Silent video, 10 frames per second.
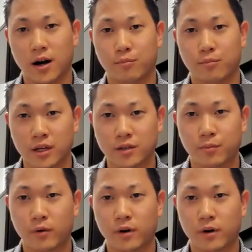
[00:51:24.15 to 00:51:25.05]
on price
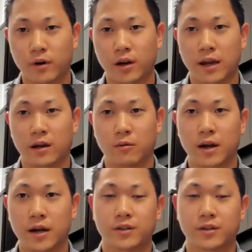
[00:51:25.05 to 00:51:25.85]
point, on rate, right?